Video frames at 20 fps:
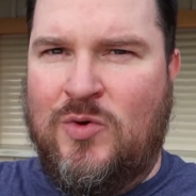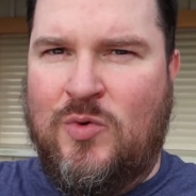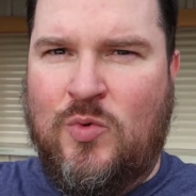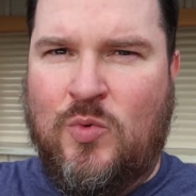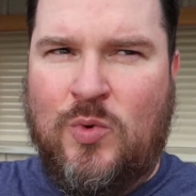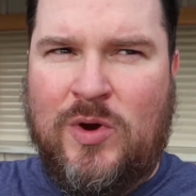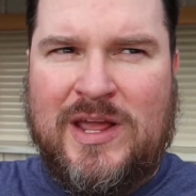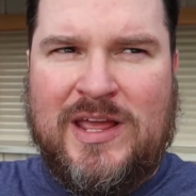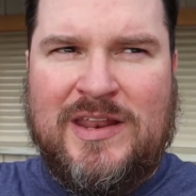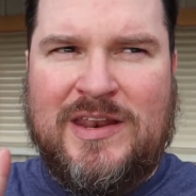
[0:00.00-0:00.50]

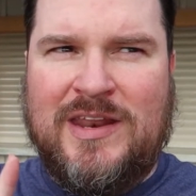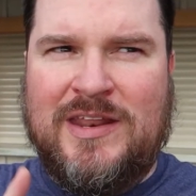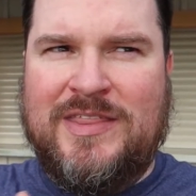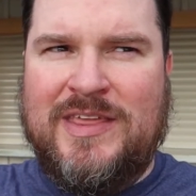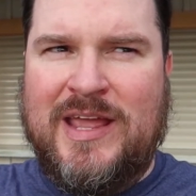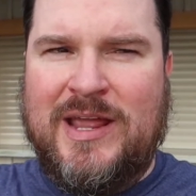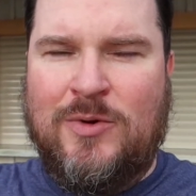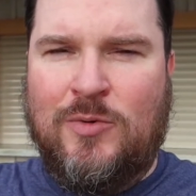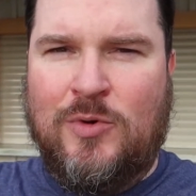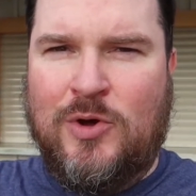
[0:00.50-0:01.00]
when
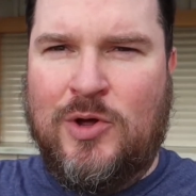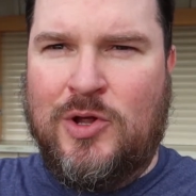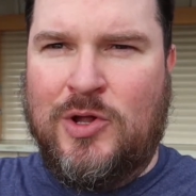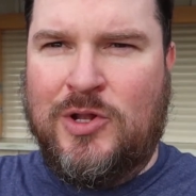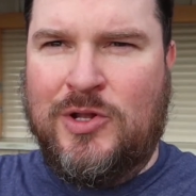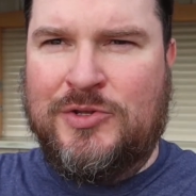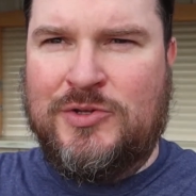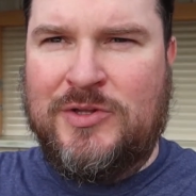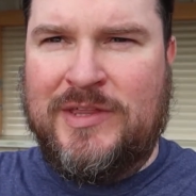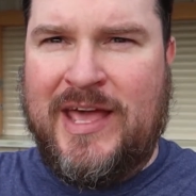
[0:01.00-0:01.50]
they
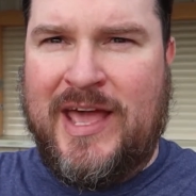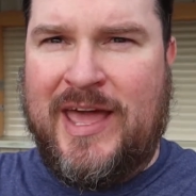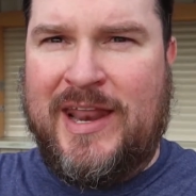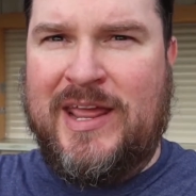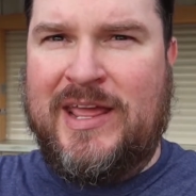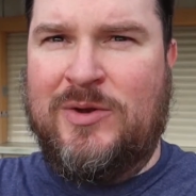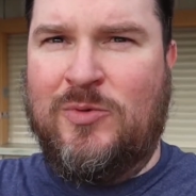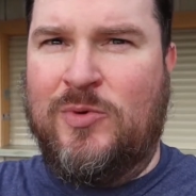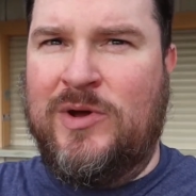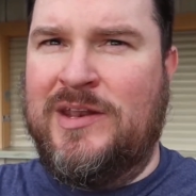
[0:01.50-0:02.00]
will do that
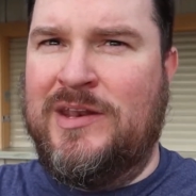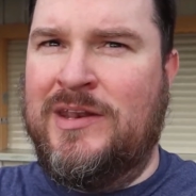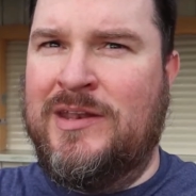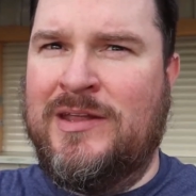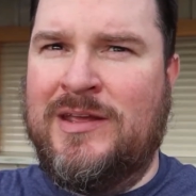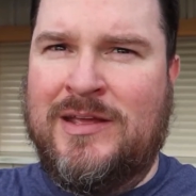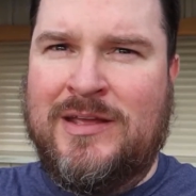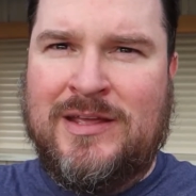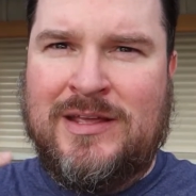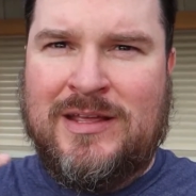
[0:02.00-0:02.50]
and when
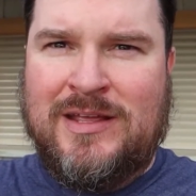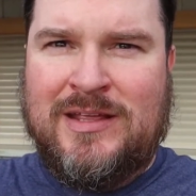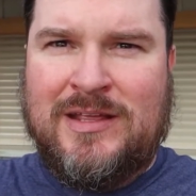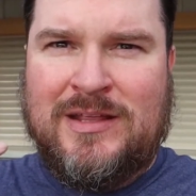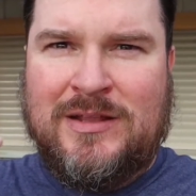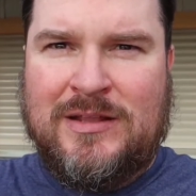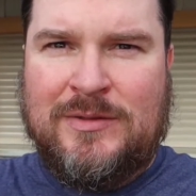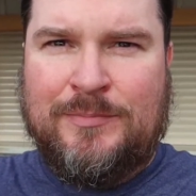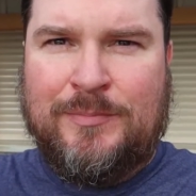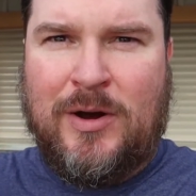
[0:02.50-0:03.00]

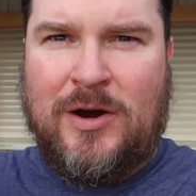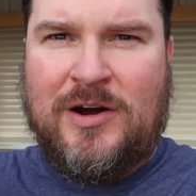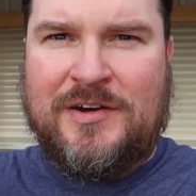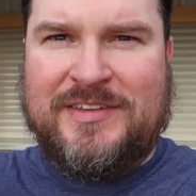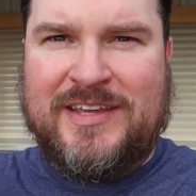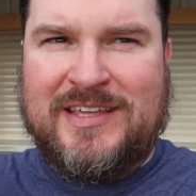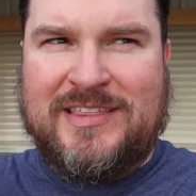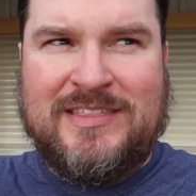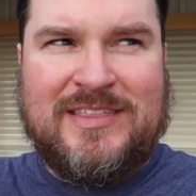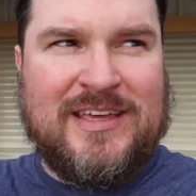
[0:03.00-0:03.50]

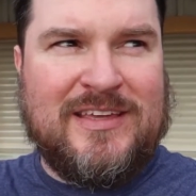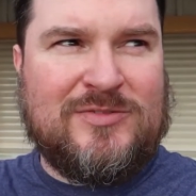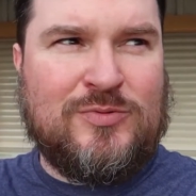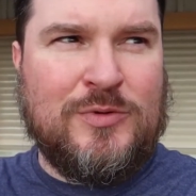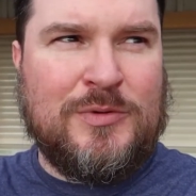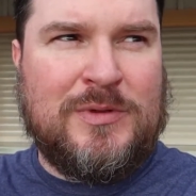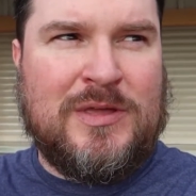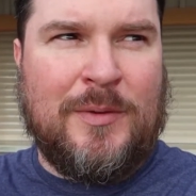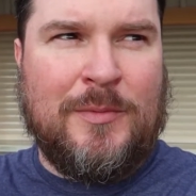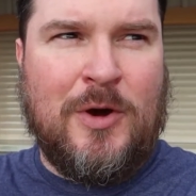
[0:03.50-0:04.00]
bars like this
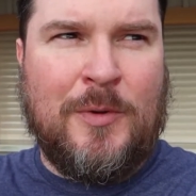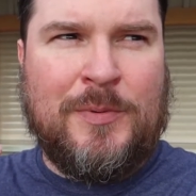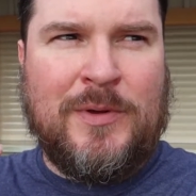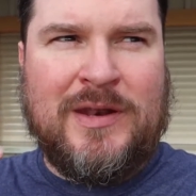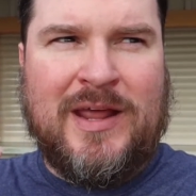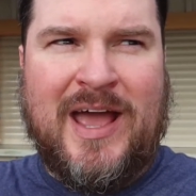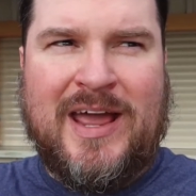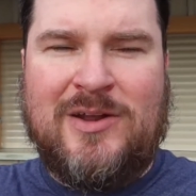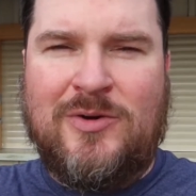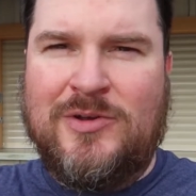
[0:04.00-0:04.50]
would come
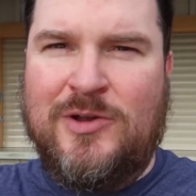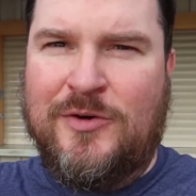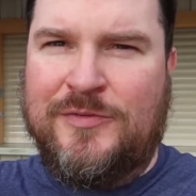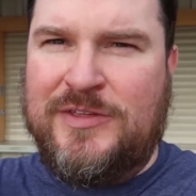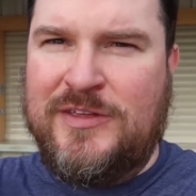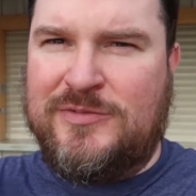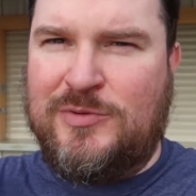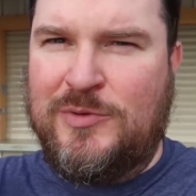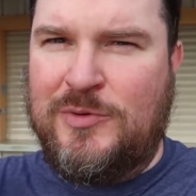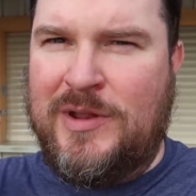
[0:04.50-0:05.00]
open. I don't know if
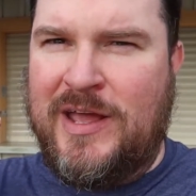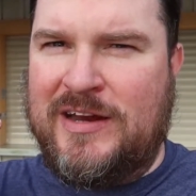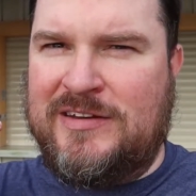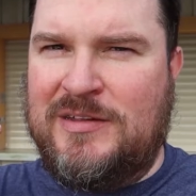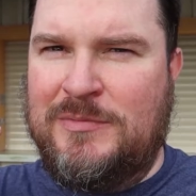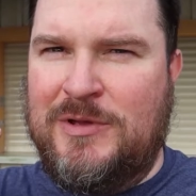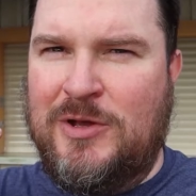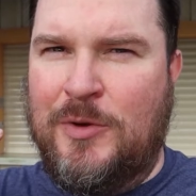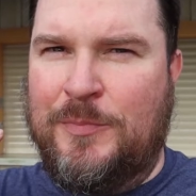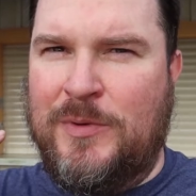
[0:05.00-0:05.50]
this one would
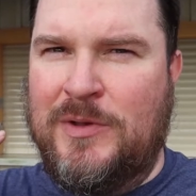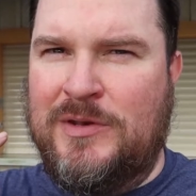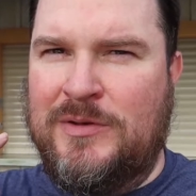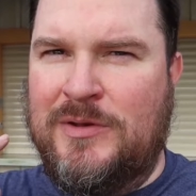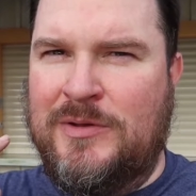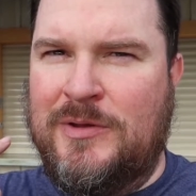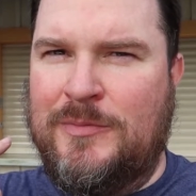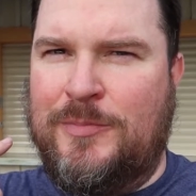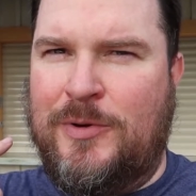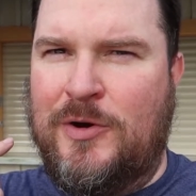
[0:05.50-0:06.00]
actually be
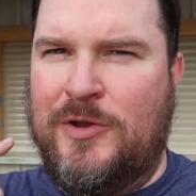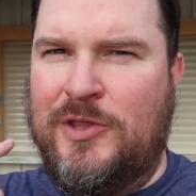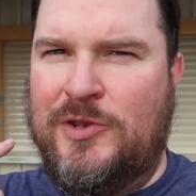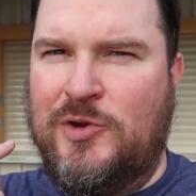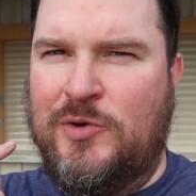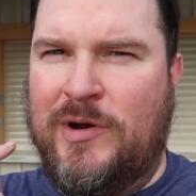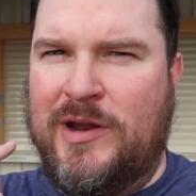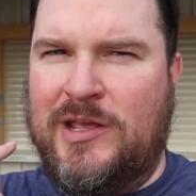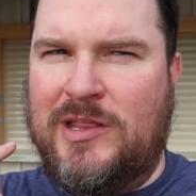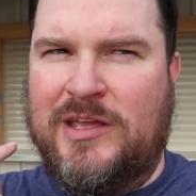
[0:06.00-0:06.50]
open per the
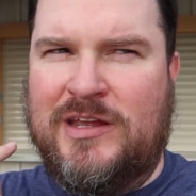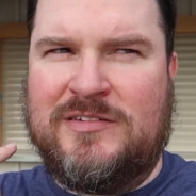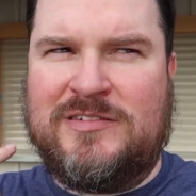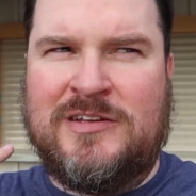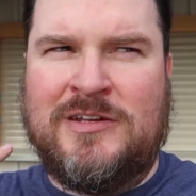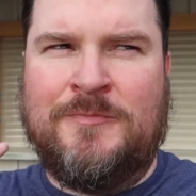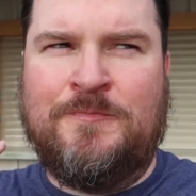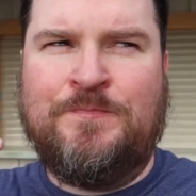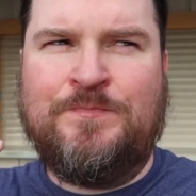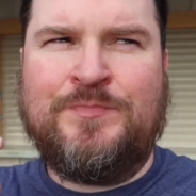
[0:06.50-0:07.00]
new
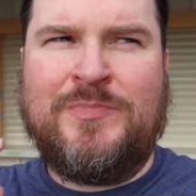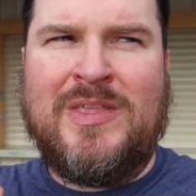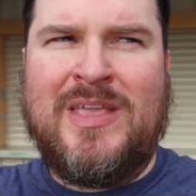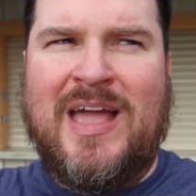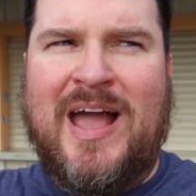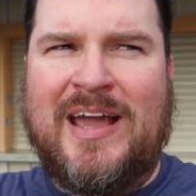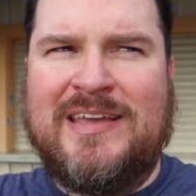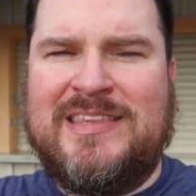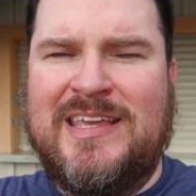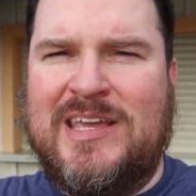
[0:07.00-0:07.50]
regulation.
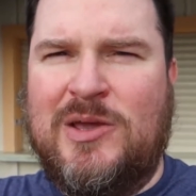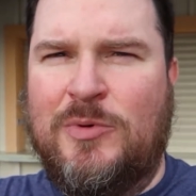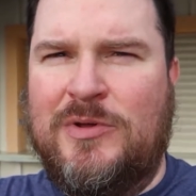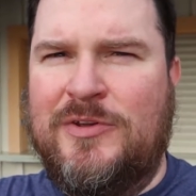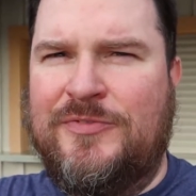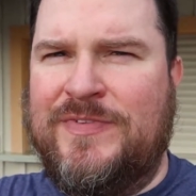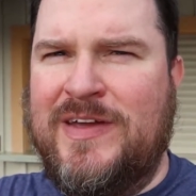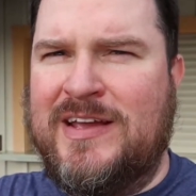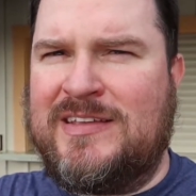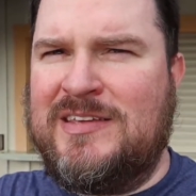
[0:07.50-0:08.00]
I think it would
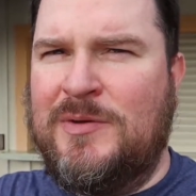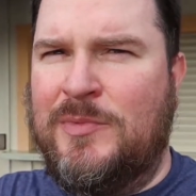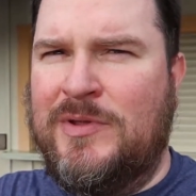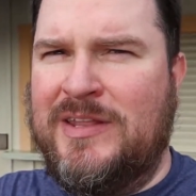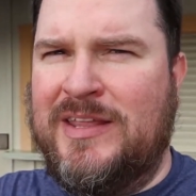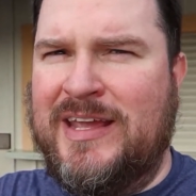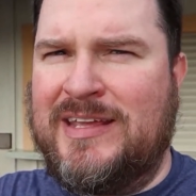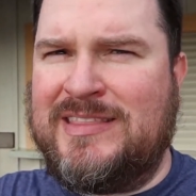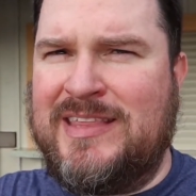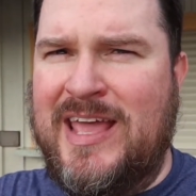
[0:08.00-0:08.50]
affect someone
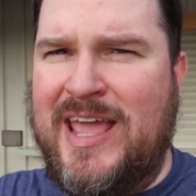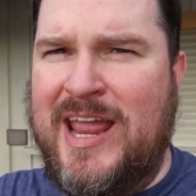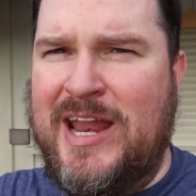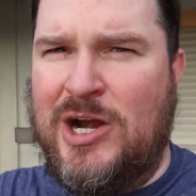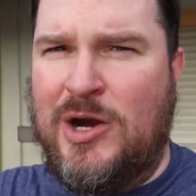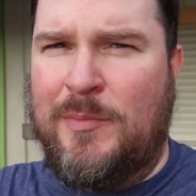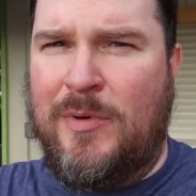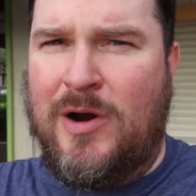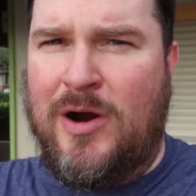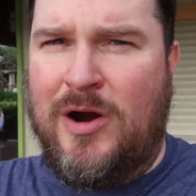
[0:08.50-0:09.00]
like the
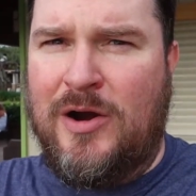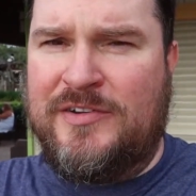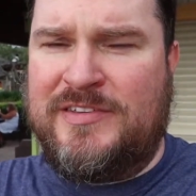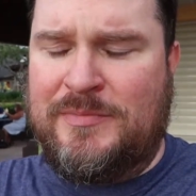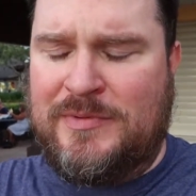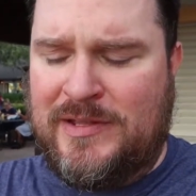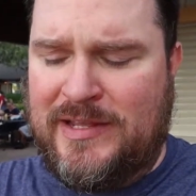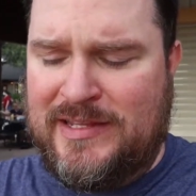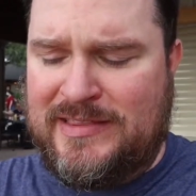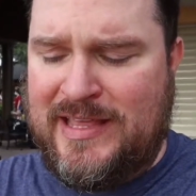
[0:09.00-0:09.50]
Hangar Bar or
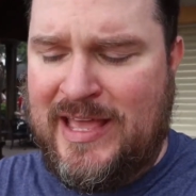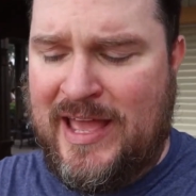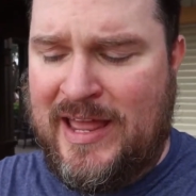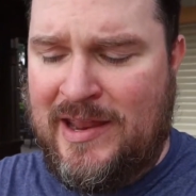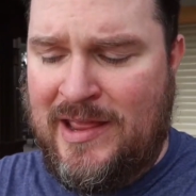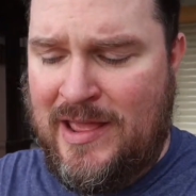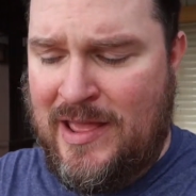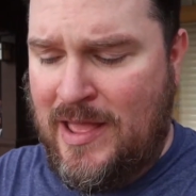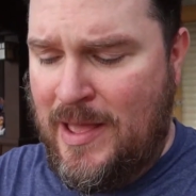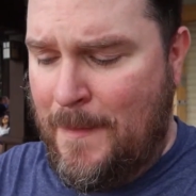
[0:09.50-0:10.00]
something like that.
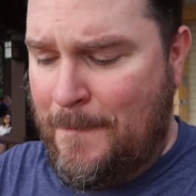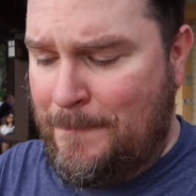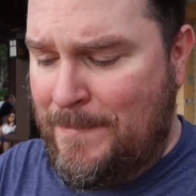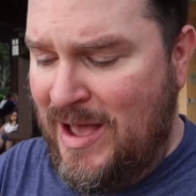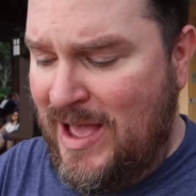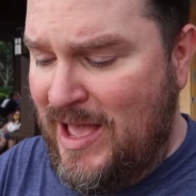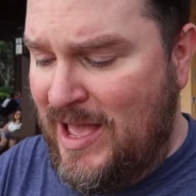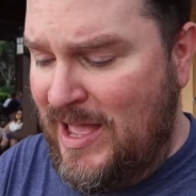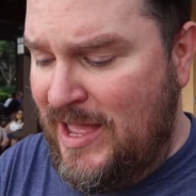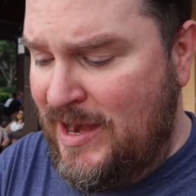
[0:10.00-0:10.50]

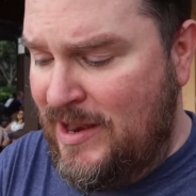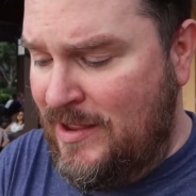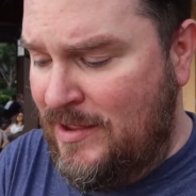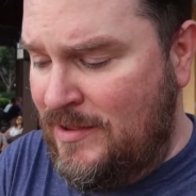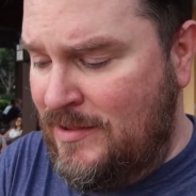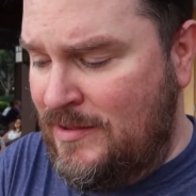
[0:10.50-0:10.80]
But